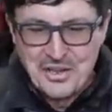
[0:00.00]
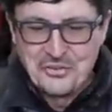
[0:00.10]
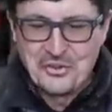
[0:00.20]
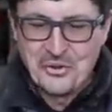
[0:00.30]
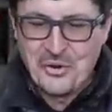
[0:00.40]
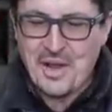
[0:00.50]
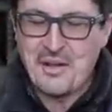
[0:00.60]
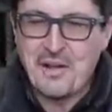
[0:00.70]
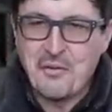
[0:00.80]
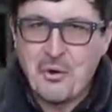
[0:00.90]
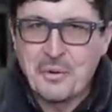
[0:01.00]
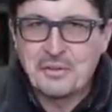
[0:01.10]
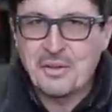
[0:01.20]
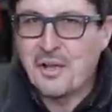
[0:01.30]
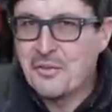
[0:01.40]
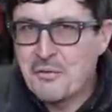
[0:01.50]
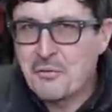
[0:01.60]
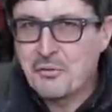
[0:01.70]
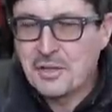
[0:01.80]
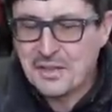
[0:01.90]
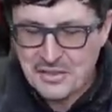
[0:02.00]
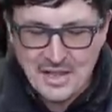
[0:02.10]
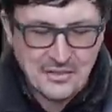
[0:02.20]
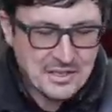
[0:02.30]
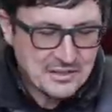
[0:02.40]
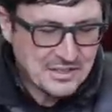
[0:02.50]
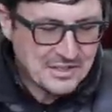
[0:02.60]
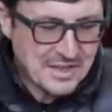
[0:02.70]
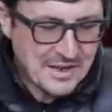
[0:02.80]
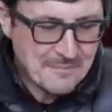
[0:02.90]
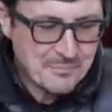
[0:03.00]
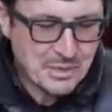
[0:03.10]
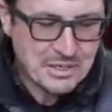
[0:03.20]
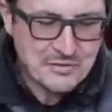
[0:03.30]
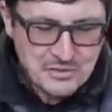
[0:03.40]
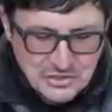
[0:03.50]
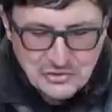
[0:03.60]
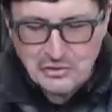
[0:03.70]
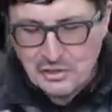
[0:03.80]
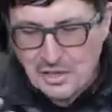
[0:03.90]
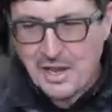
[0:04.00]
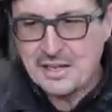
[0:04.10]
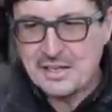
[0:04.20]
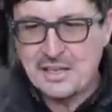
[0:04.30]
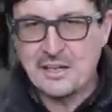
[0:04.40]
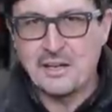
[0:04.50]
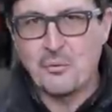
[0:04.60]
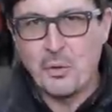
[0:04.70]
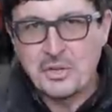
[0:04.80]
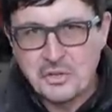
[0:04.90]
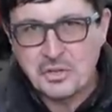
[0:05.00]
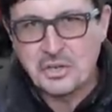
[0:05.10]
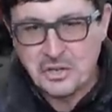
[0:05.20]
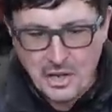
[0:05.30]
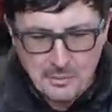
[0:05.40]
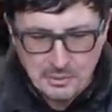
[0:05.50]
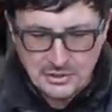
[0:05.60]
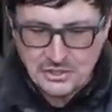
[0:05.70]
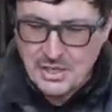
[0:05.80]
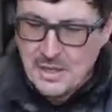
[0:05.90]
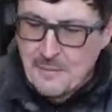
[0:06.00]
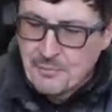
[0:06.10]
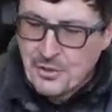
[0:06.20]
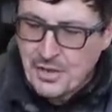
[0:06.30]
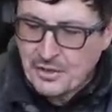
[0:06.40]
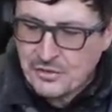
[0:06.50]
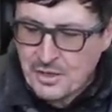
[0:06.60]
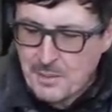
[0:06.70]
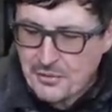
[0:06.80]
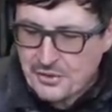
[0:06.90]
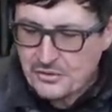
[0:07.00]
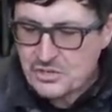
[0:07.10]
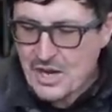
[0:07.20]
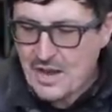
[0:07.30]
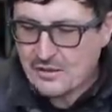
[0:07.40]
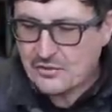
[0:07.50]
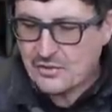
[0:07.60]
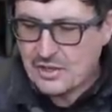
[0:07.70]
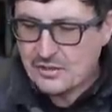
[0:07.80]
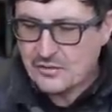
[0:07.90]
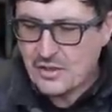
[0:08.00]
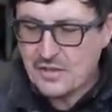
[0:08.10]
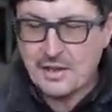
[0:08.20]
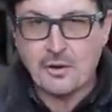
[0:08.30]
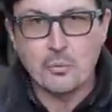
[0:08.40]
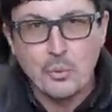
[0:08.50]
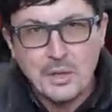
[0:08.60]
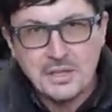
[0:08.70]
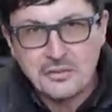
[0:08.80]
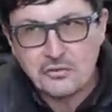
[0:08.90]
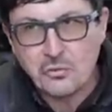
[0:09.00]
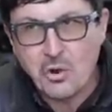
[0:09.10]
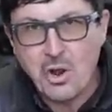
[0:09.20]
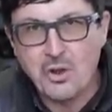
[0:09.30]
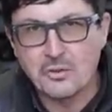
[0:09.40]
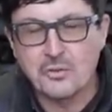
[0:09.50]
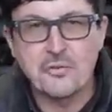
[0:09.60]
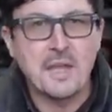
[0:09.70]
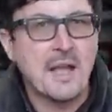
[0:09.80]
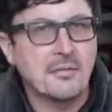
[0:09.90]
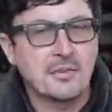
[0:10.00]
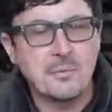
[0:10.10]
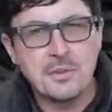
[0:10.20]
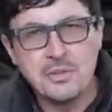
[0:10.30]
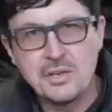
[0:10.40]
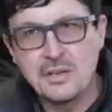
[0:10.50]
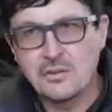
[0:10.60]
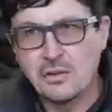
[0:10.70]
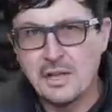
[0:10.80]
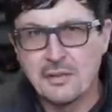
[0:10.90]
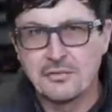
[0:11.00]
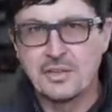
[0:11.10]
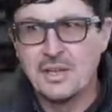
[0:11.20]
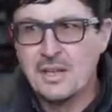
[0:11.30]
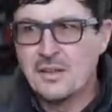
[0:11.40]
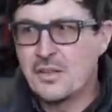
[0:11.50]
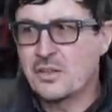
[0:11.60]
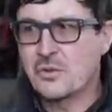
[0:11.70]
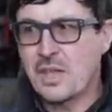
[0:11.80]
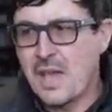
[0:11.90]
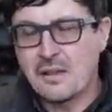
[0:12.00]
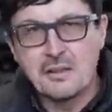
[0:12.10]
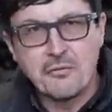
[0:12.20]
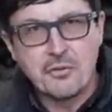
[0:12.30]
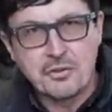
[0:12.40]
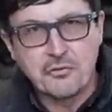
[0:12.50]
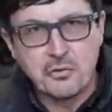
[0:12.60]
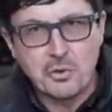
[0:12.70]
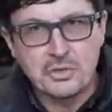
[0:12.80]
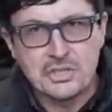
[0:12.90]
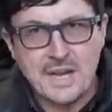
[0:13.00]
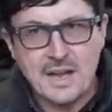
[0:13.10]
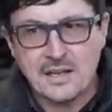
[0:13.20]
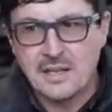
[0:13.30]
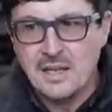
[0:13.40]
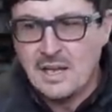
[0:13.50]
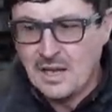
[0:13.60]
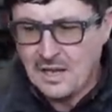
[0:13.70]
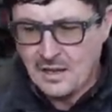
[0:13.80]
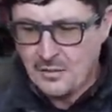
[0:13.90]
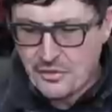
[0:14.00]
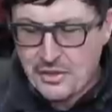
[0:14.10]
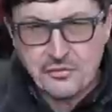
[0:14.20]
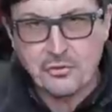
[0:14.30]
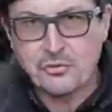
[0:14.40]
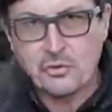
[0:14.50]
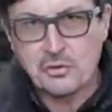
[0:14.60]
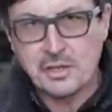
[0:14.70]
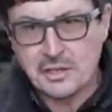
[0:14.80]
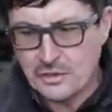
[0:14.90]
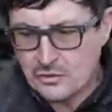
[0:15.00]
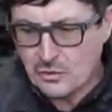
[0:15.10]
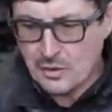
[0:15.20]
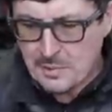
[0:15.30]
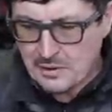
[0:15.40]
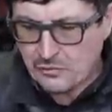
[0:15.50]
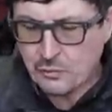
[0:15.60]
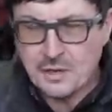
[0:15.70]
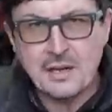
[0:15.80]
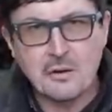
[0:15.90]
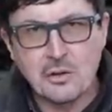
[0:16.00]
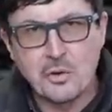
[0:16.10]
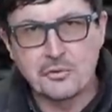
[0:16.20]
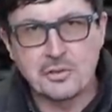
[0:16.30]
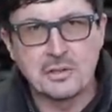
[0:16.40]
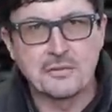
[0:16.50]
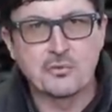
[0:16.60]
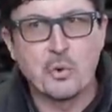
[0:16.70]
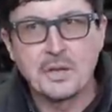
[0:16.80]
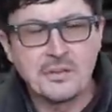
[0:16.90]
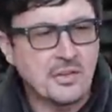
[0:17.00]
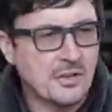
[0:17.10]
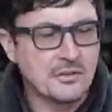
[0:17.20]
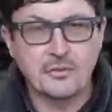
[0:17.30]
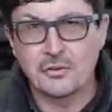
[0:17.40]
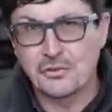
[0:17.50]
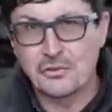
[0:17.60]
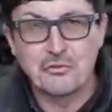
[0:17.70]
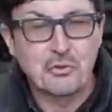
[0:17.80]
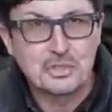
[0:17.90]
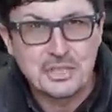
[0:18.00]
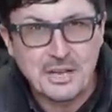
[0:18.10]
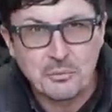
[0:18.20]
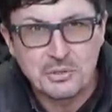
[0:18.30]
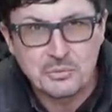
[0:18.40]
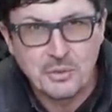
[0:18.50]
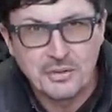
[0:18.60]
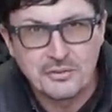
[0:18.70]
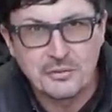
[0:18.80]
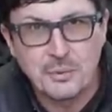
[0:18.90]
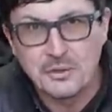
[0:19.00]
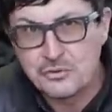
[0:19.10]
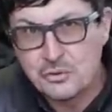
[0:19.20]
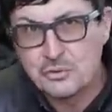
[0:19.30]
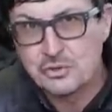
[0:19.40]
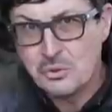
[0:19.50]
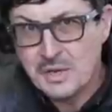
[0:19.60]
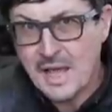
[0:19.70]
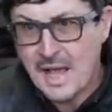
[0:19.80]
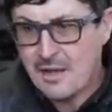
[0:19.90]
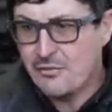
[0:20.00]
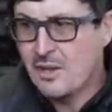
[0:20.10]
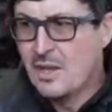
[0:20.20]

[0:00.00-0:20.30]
So I'll never forget that he did that, but it gives you just a little idea of what you could accomplish. The nice thing about these jacks is that they are really strong. So if you have something you need to lift that you can't lift with the floor jack, these are certainly going to do it. I mean, this one here alone is going to lift 20 tons versus the floor jack, which was, what, 2, 2.5?